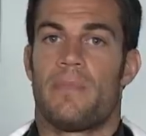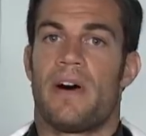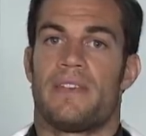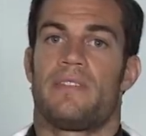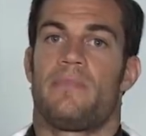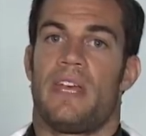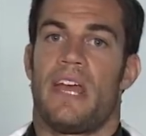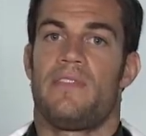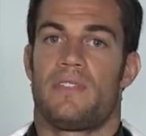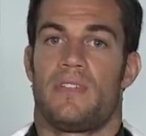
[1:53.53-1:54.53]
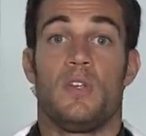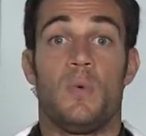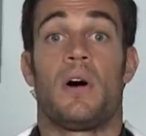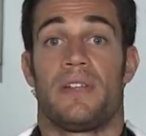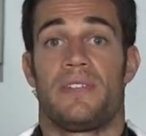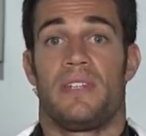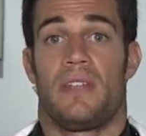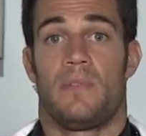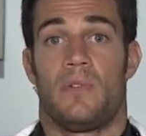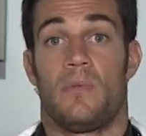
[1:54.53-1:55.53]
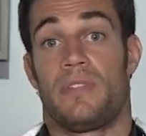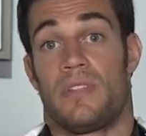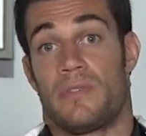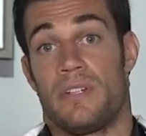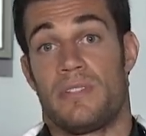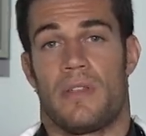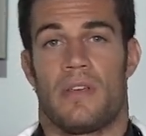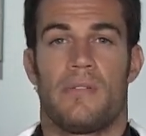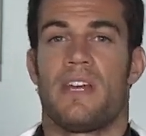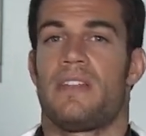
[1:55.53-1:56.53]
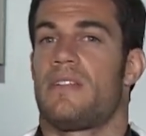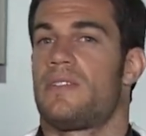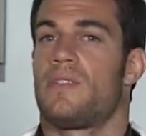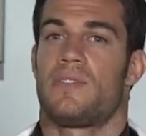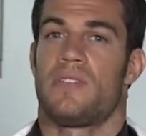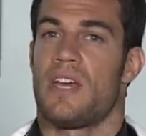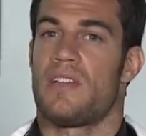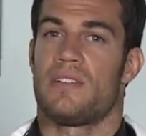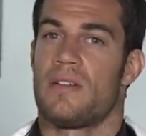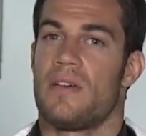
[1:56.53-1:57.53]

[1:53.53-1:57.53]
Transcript: the positive behaviors that you want to see them do with the treats so they can create that association.